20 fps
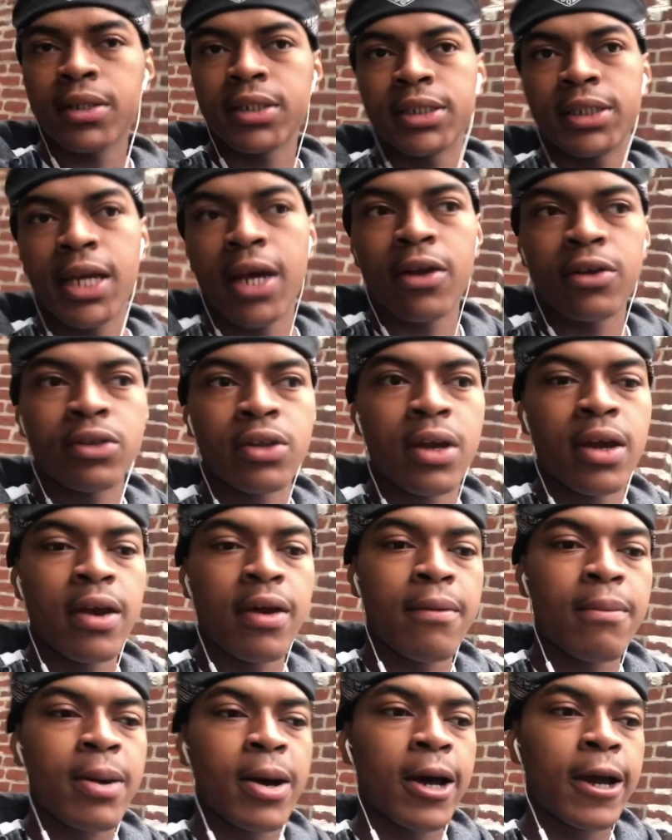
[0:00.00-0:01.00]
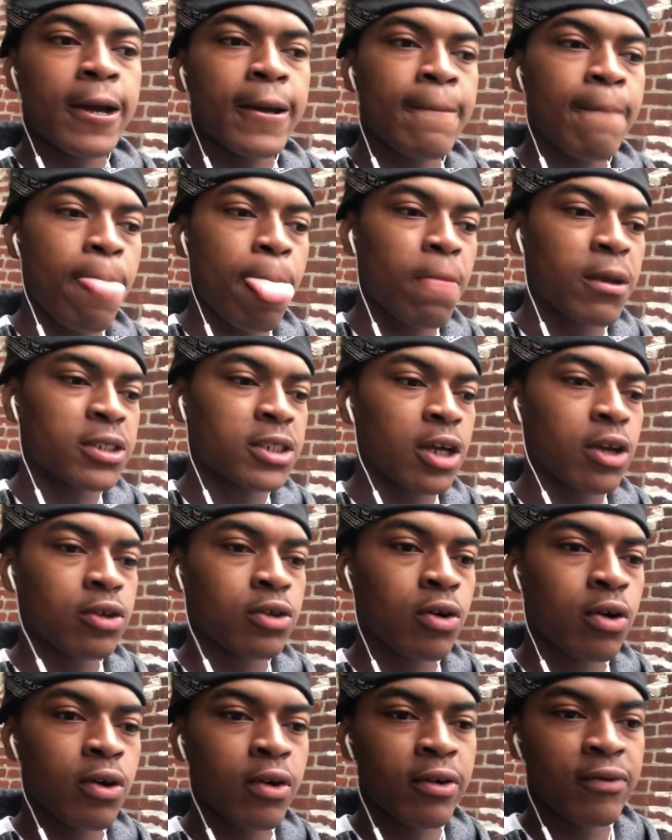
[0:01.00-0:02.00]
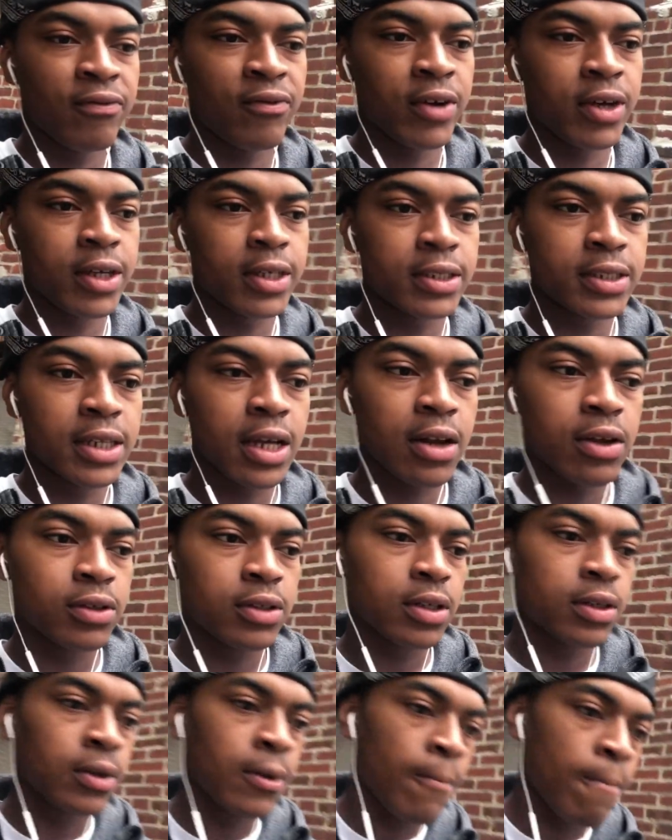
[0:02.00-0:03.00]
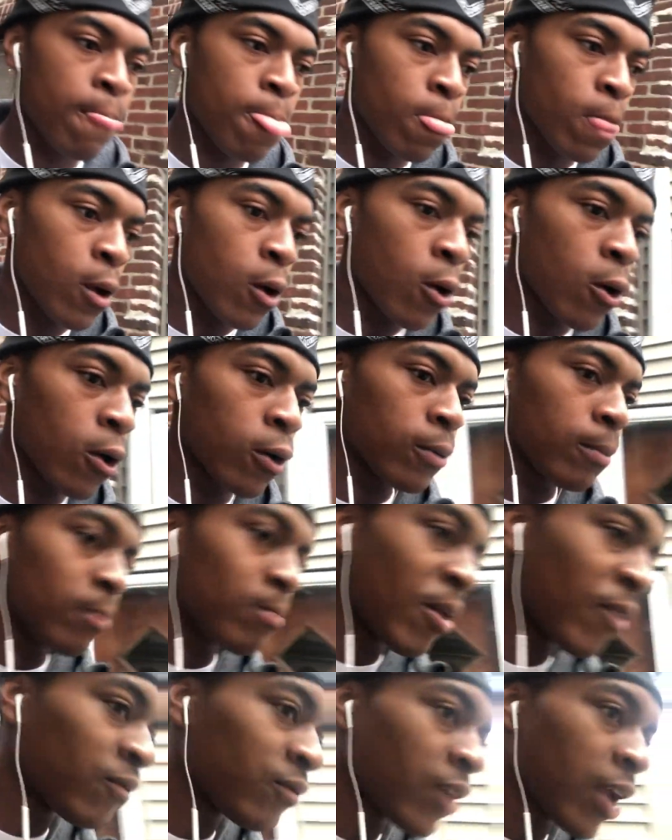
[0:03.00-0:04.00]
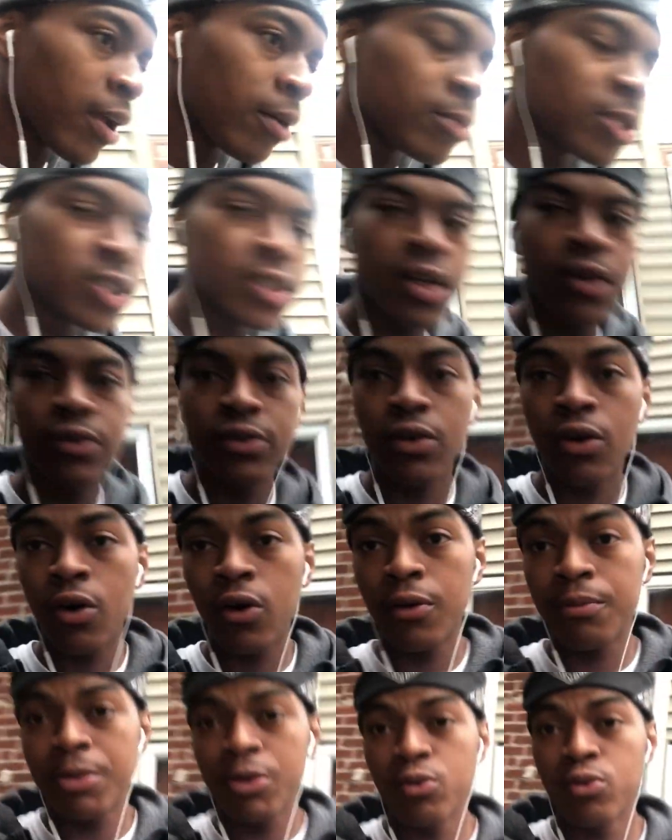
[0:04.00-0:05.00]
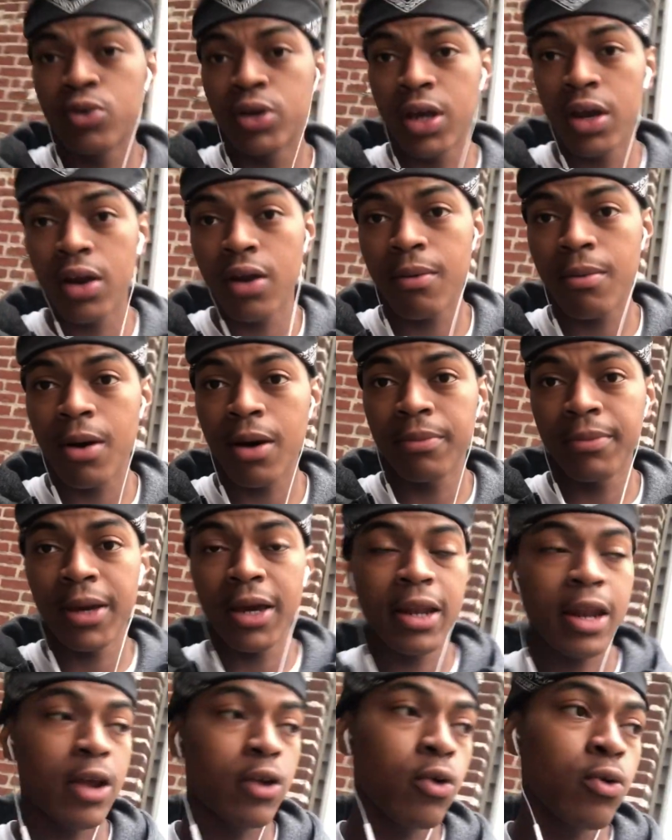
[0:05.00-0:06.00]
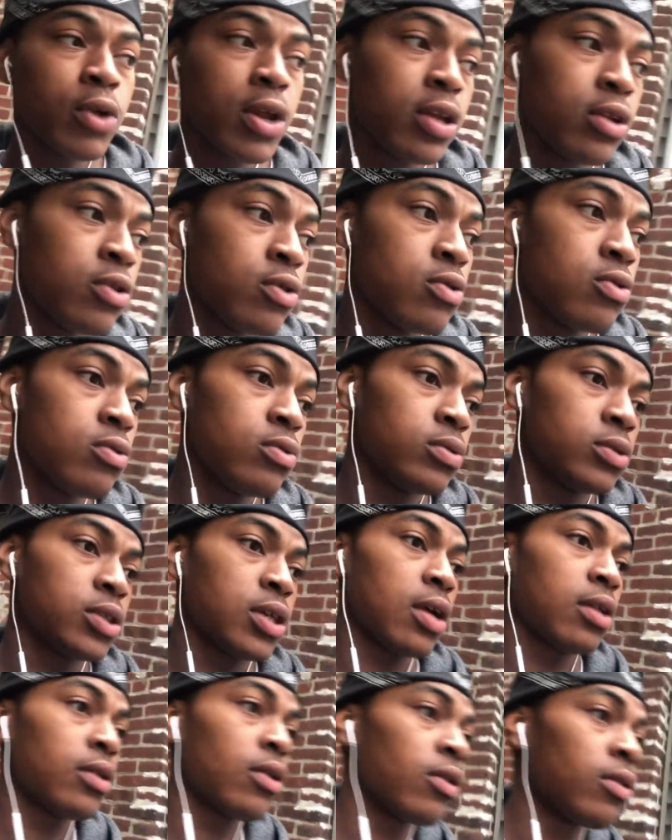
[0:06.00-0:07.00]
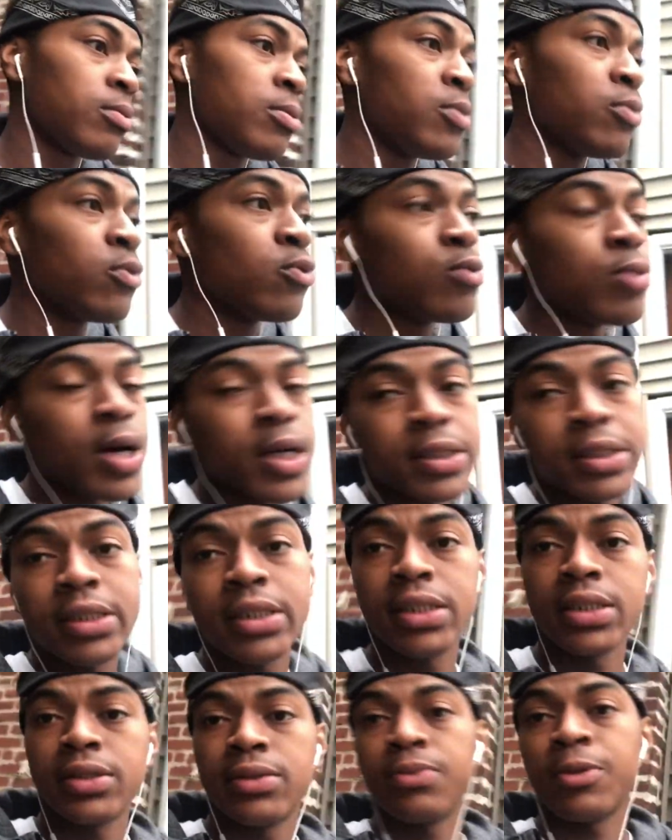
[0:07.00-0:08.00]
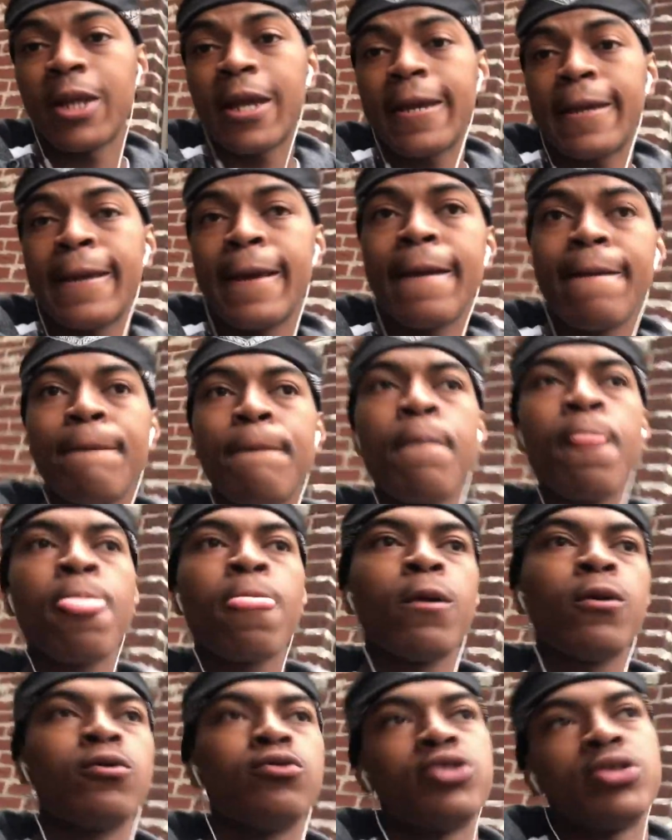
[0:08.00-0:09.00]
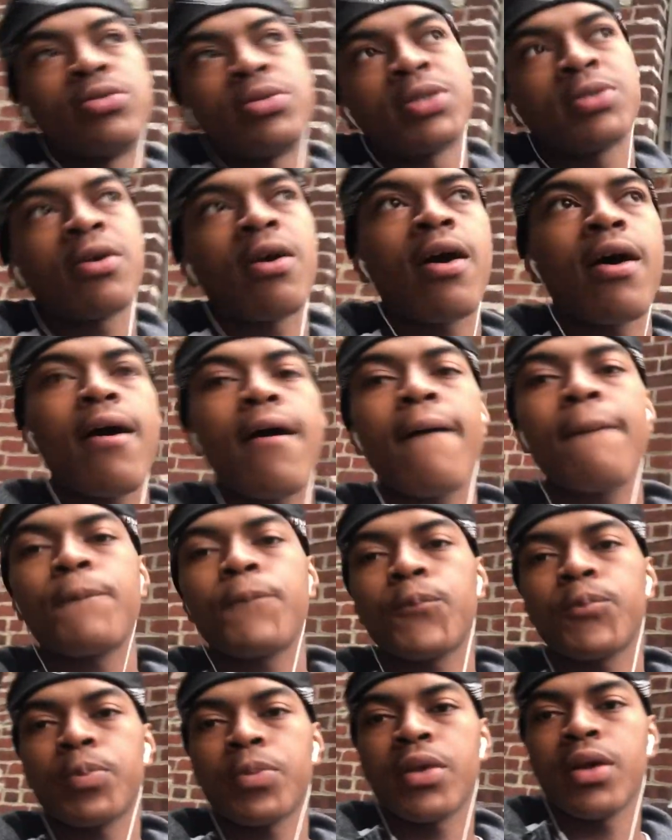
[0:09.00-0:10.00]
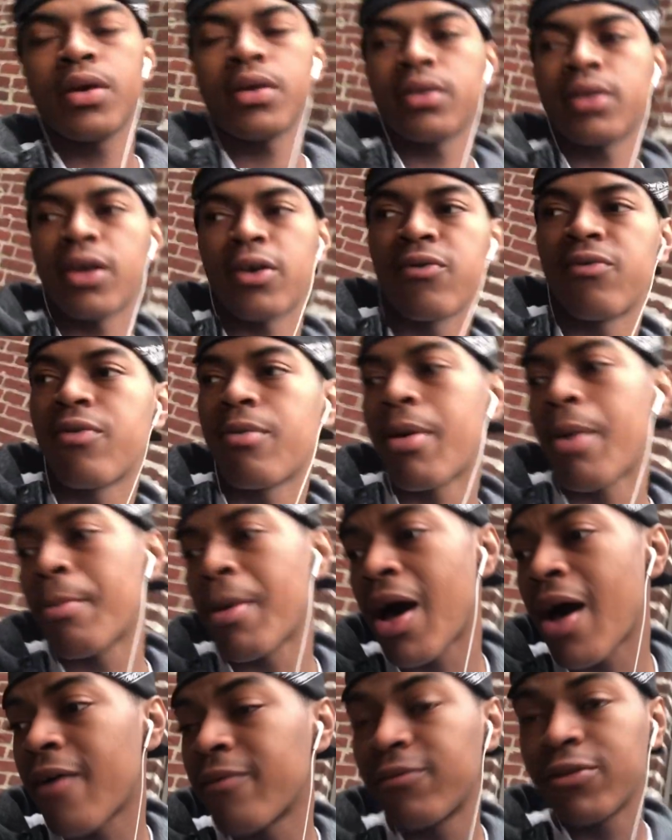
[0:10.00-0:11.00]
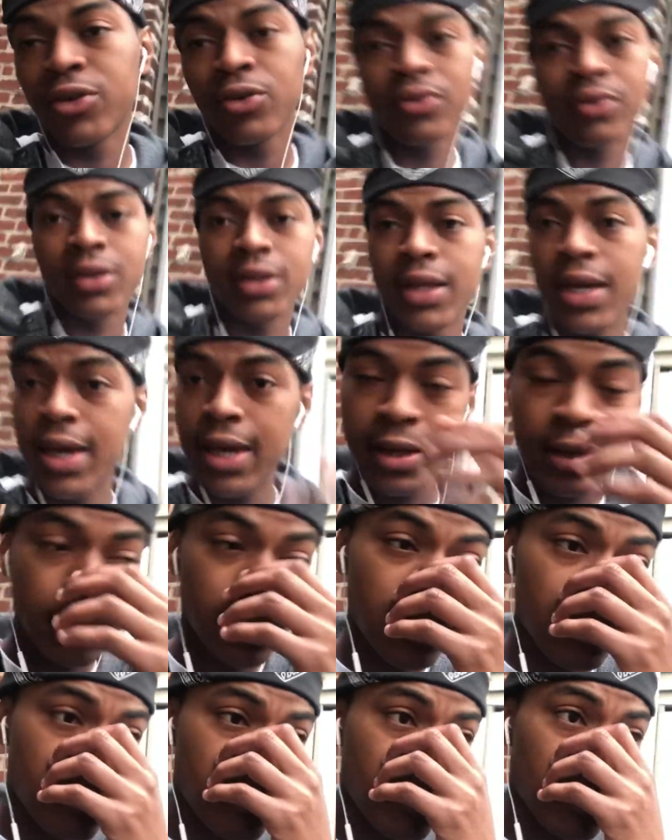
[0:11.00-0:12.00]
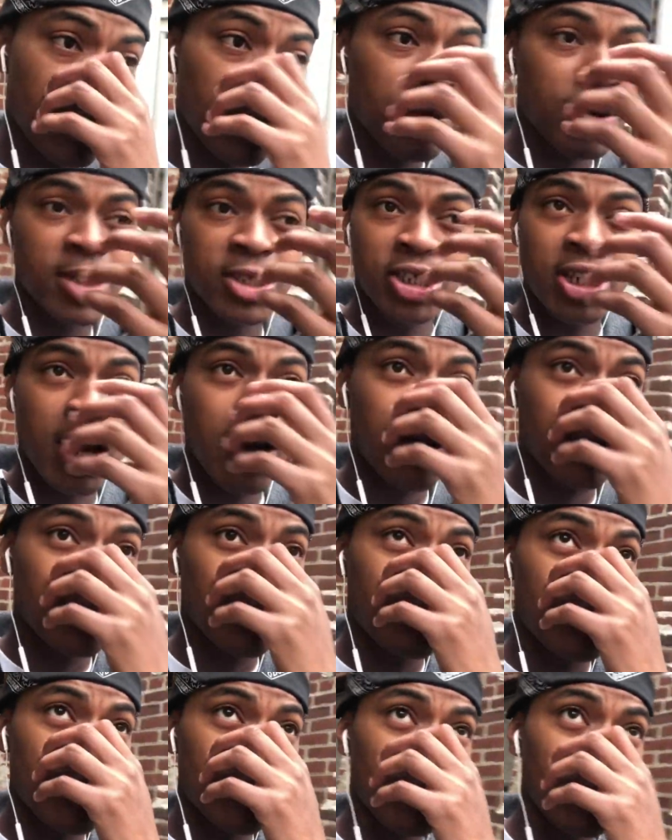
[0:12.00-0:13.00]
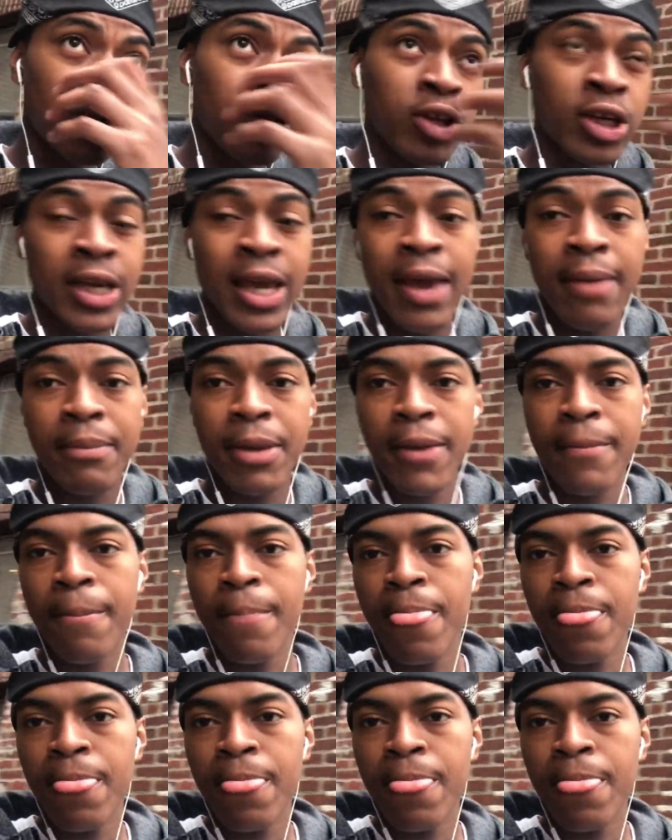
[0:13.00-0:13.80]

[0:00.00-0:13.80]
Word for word: Shout out to everybody. Shout out to all the friends. Shout out to all the, my family. Shout out to all the people who care about me, and I know they do. Shout out to all the people who watch this when they can, who subscribe. Thank you for my mom for doing that, giving, giving a shout out to people to look at me.